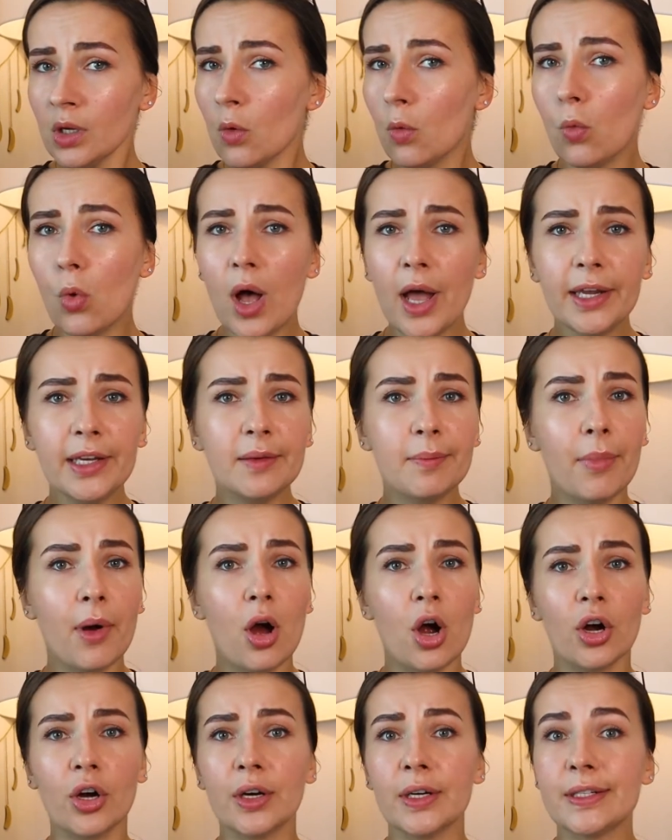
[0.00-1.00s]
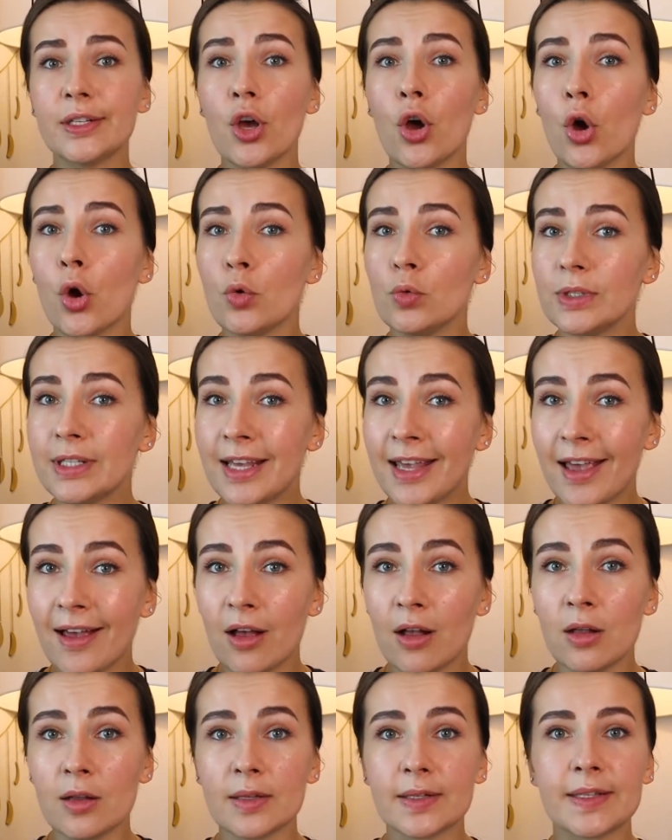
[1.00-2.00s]
wine bars,
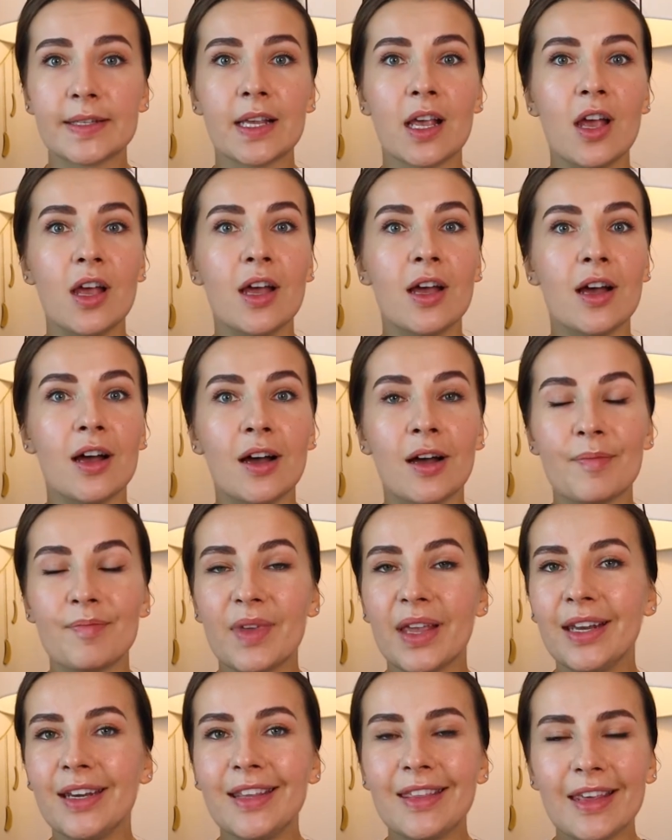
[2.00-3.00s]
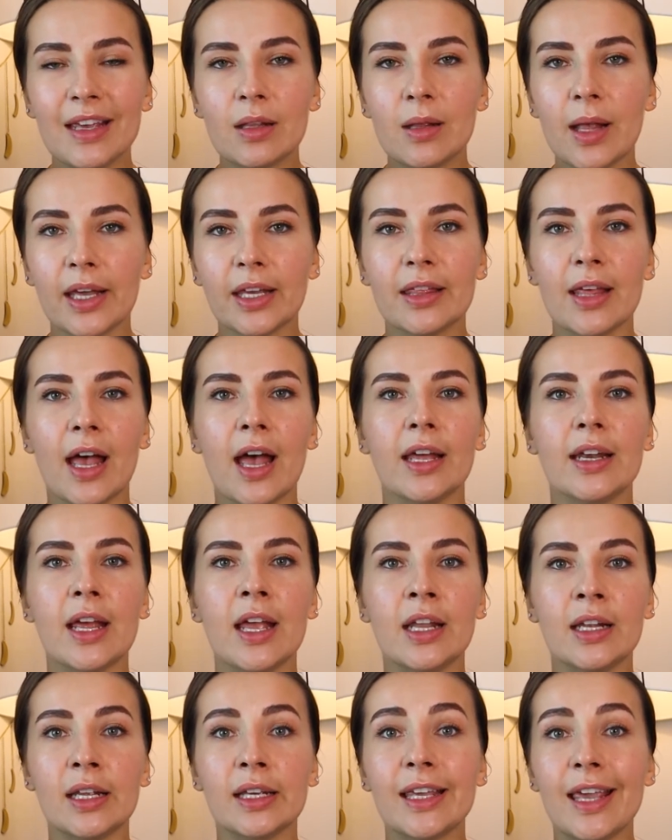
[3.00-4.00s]
hotels, um, anything like that.
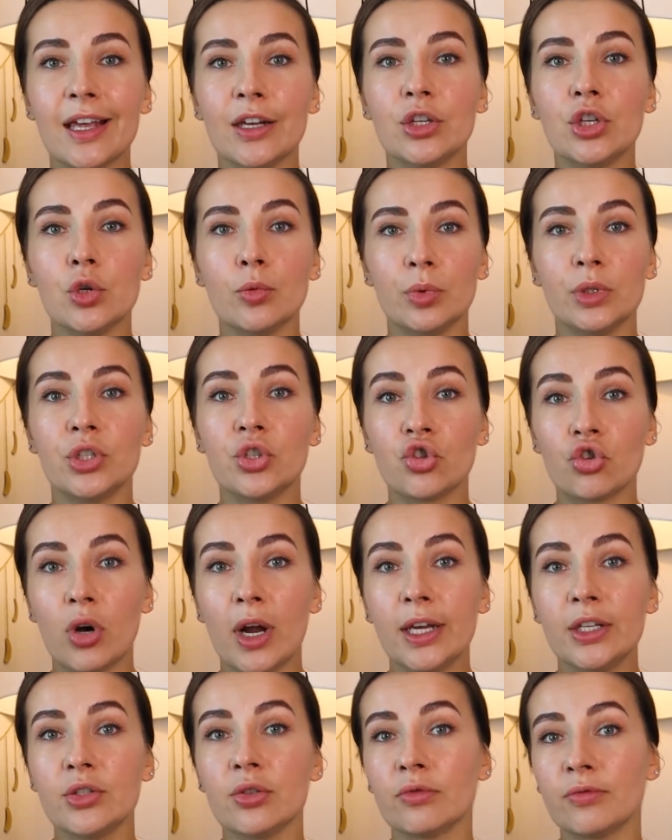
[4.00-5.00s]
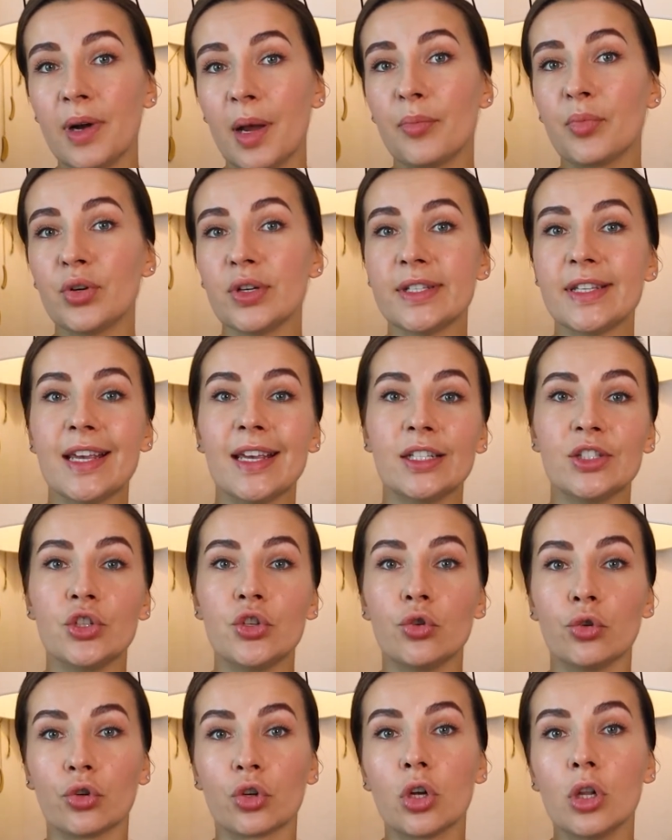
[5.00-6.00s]
And again, you would try to
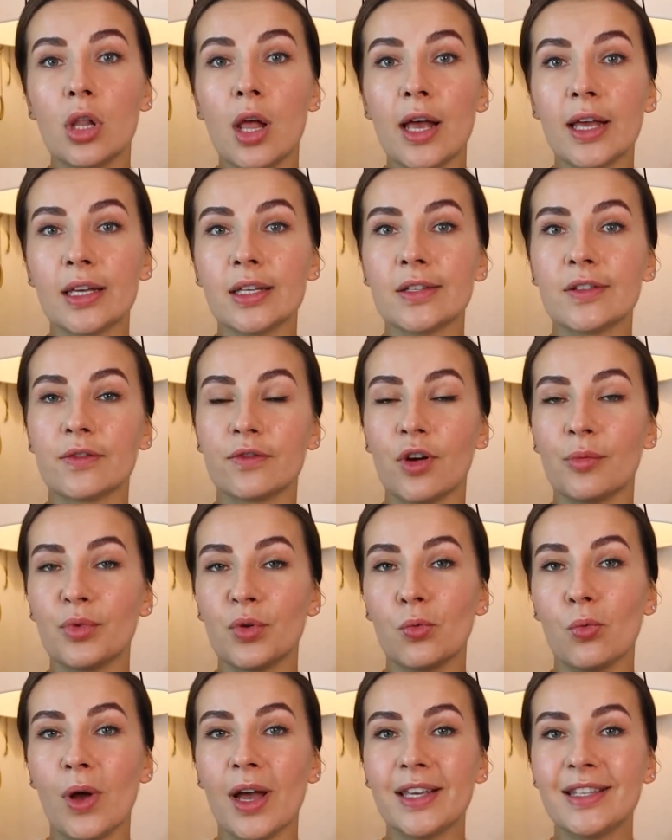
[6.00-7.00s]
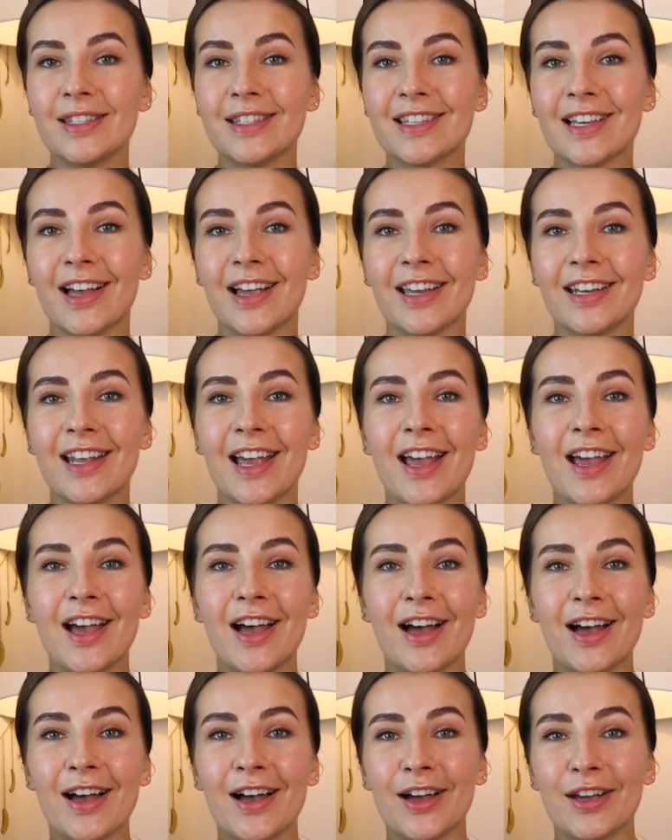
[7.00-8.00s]
represent your clients from the wine side
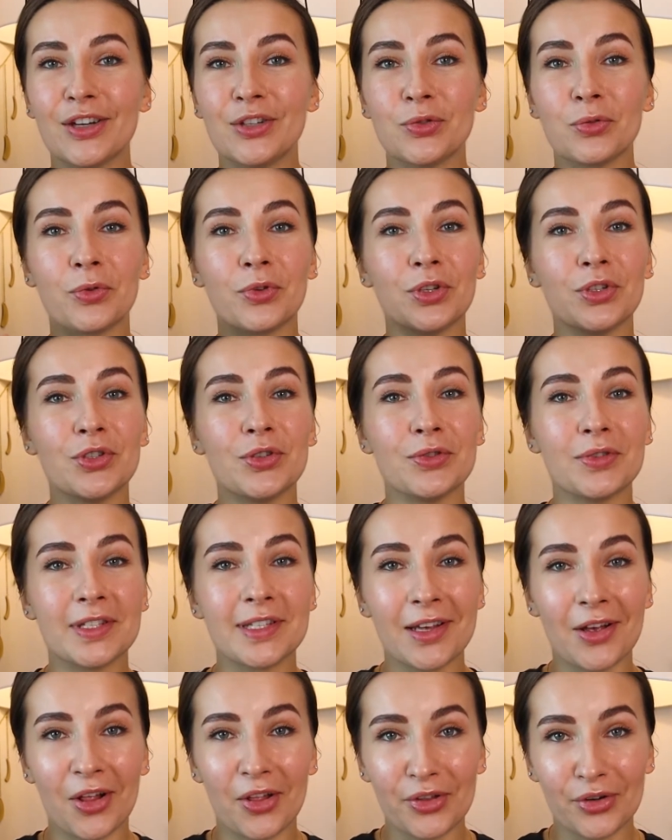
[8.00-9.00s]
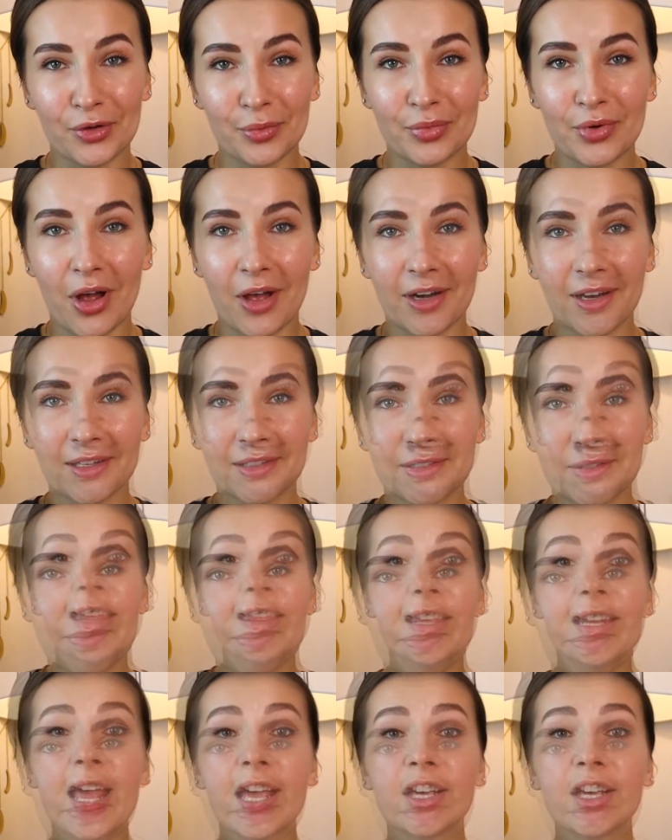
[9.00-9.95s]
uh, in order to sell their product. The